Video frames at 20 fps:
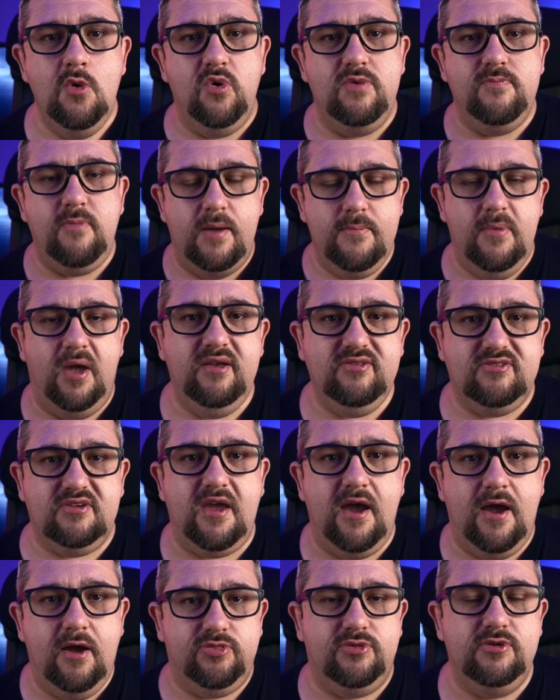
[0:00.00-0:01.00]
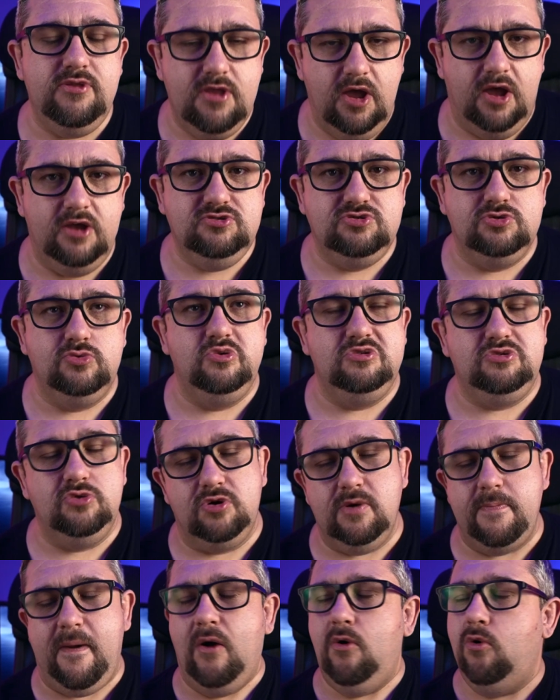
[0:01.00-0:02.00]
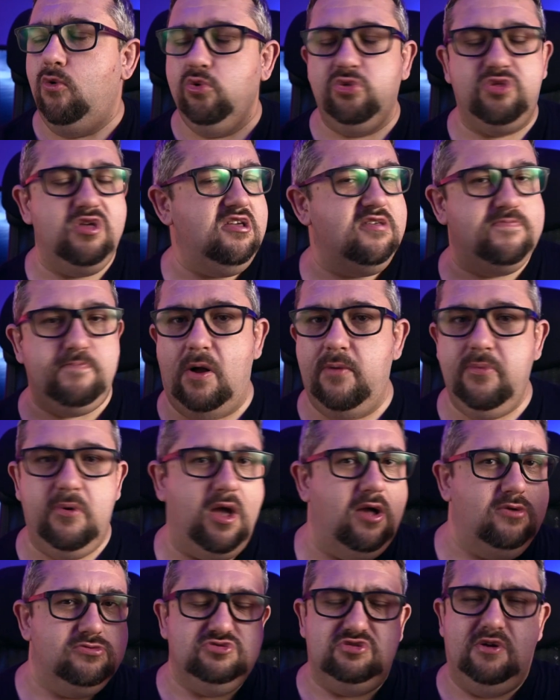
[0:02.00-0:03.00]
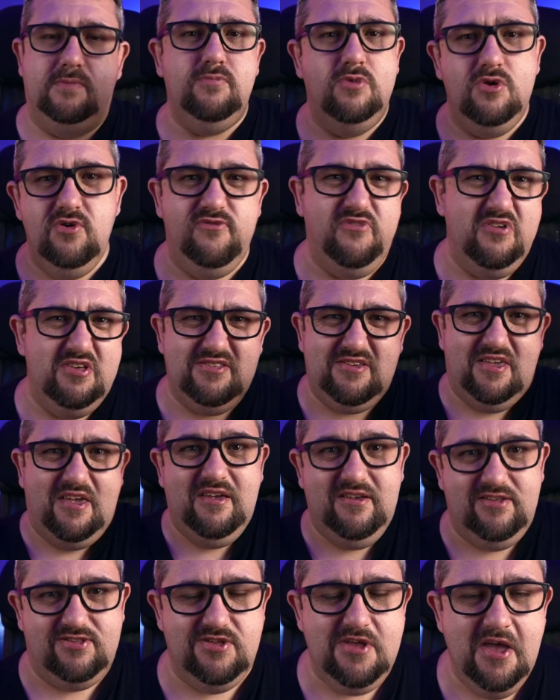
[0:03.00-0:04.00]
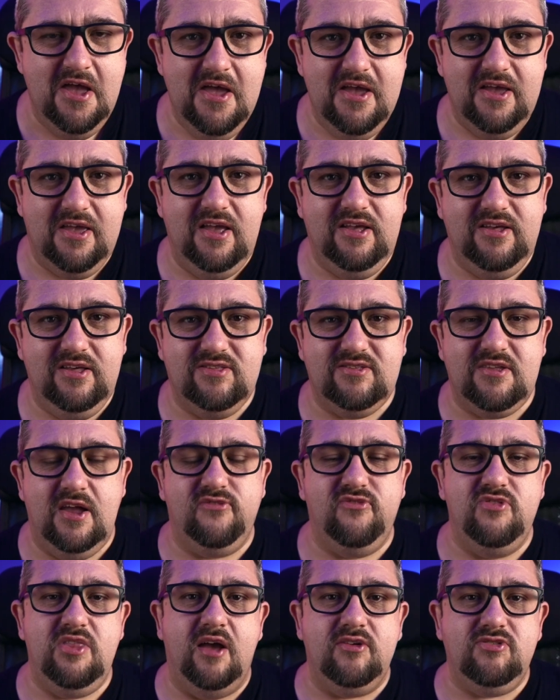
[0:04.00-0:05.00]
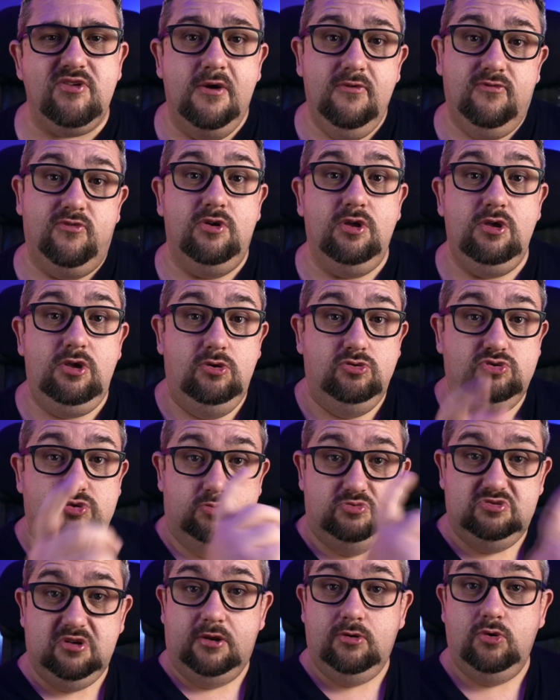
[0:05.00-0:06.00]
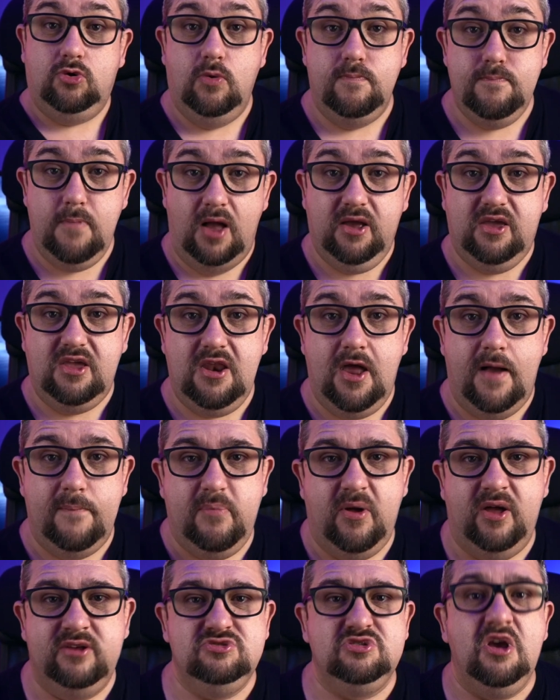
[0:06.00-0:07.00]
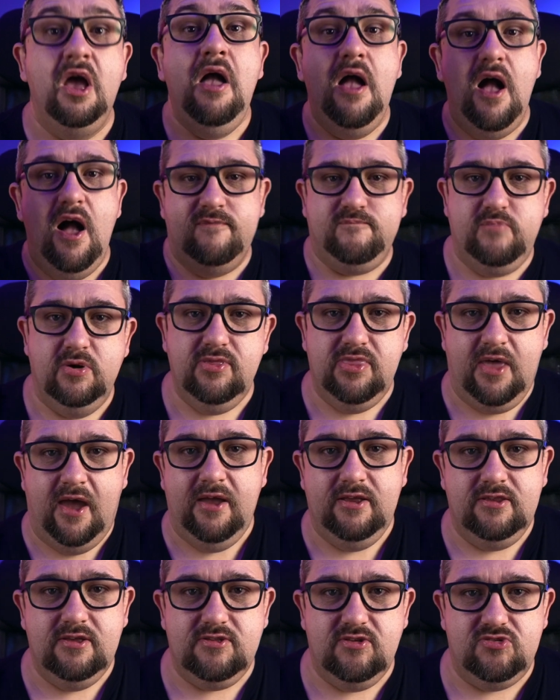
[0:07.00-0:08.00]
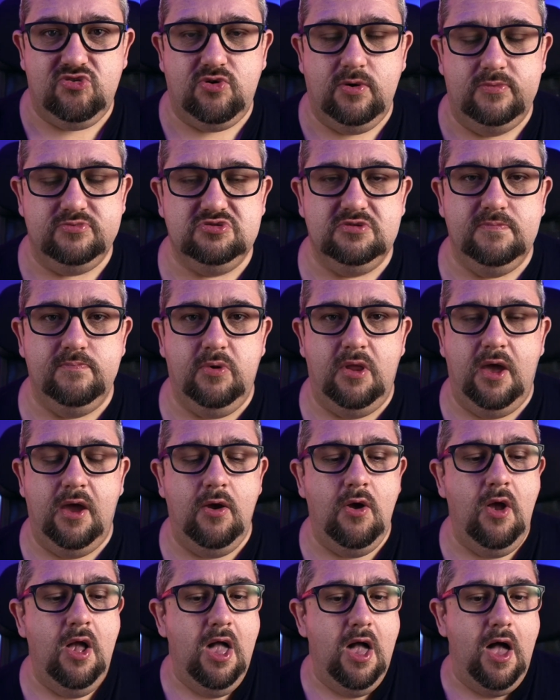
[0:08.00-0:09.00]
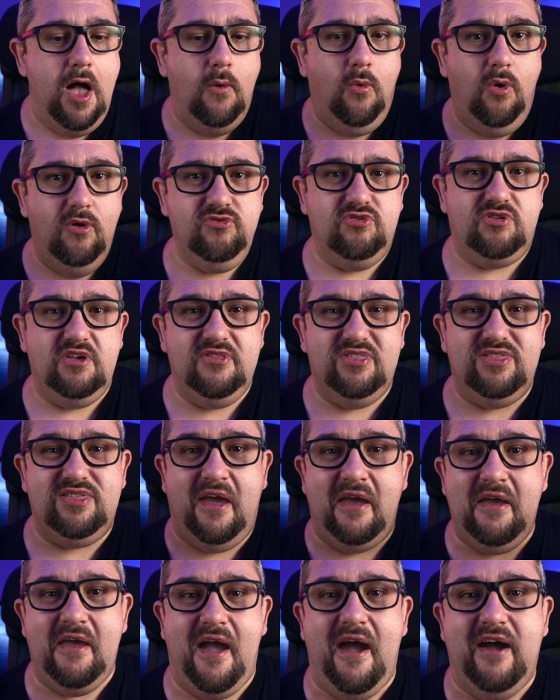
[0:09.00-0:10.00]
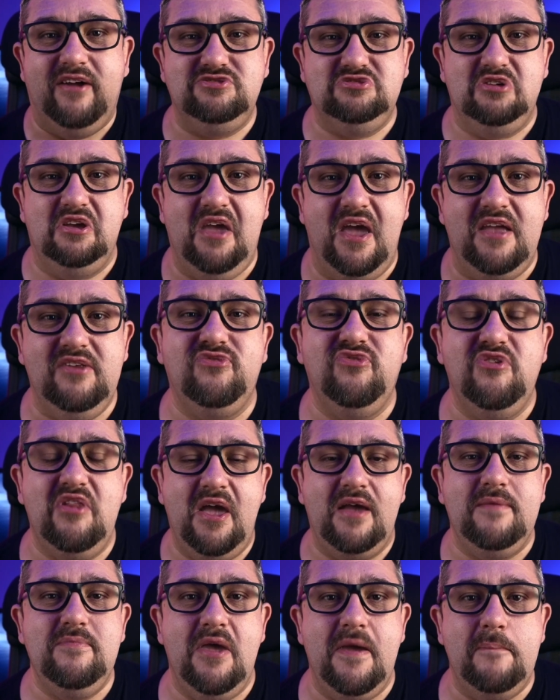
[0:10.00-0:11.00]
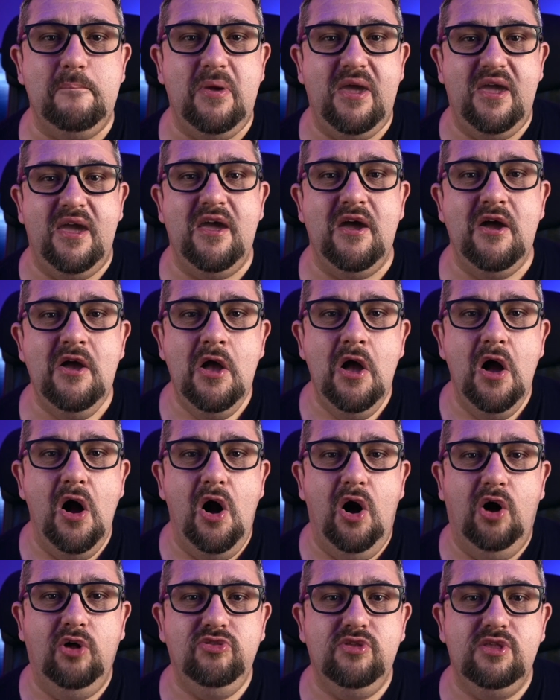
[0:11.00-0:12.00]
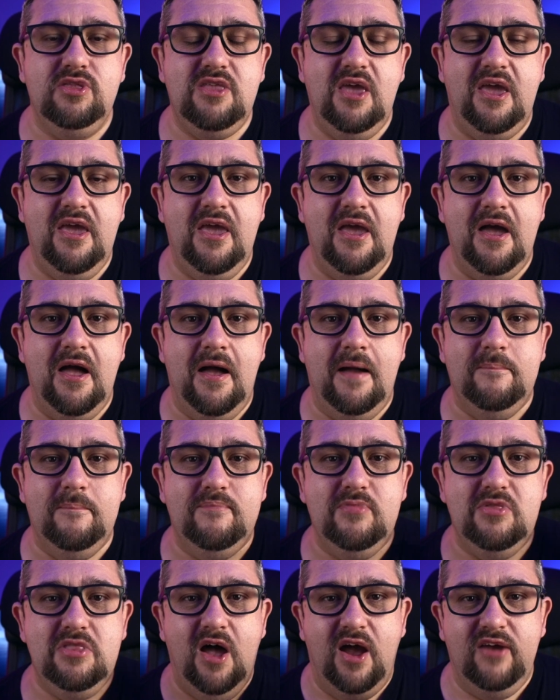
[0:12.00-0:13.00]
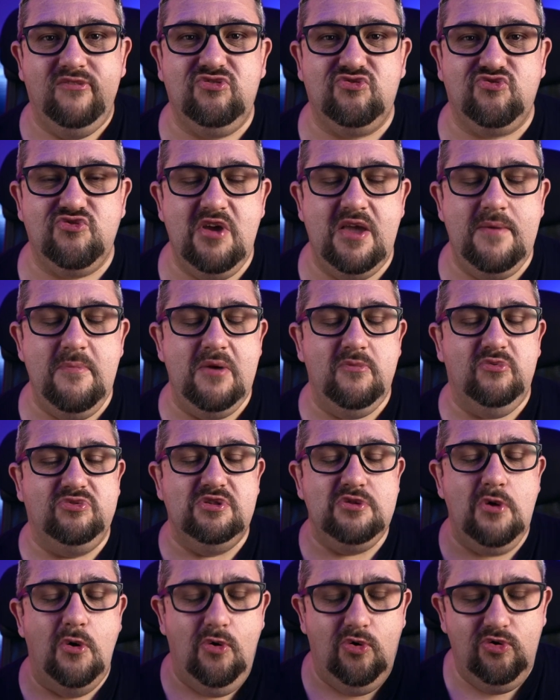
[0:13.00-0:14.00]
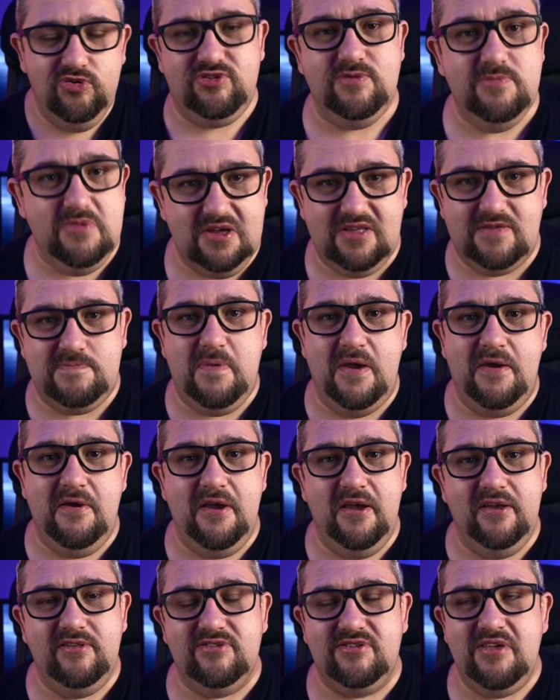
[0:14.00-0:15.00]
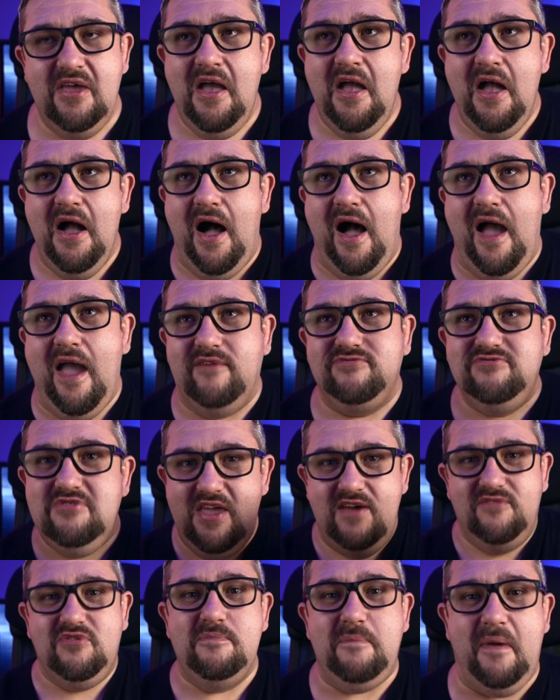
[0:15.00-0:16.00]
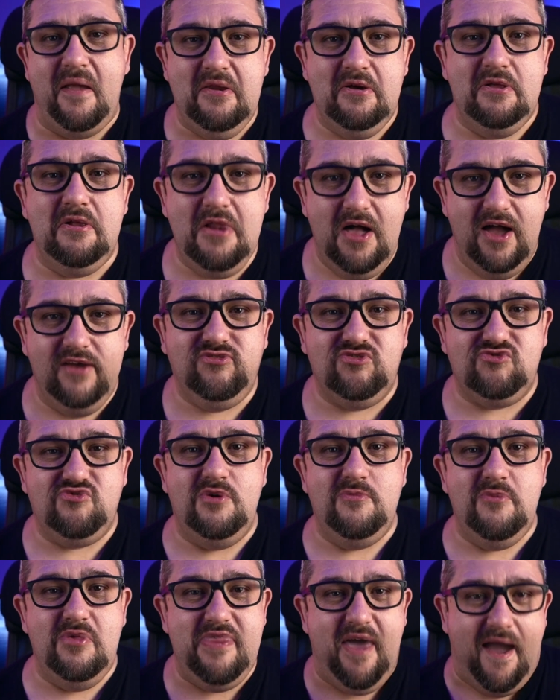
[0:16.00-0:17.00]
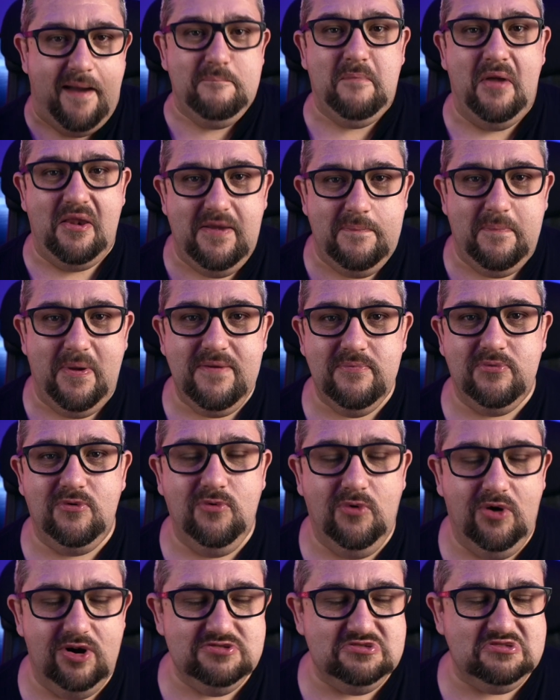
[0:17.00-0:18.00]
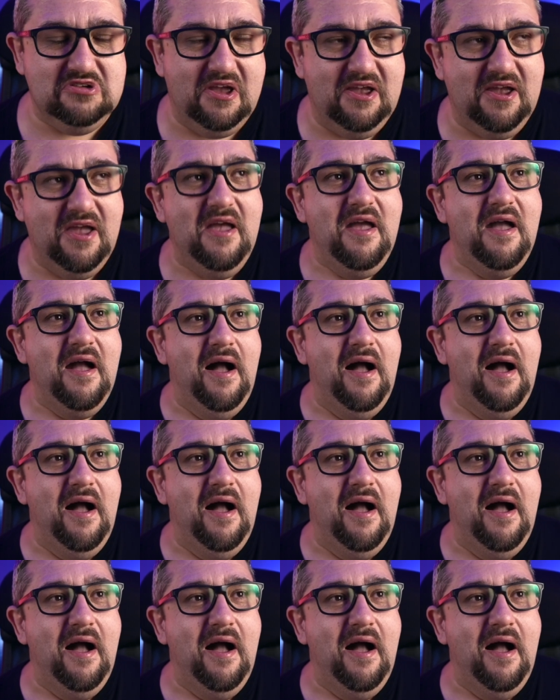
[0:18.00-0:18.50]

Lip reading: with my mates Gareth and Nigel. We talk about all things pop culture, movies, geeky stuff, and that's over on a YouTube channel called Monkey Nut Punch. I've put that in the description below. I want to thank Ash again for letting me appear on the live stream. It was an awesome experience. I have never been on a live stream with that many people watching.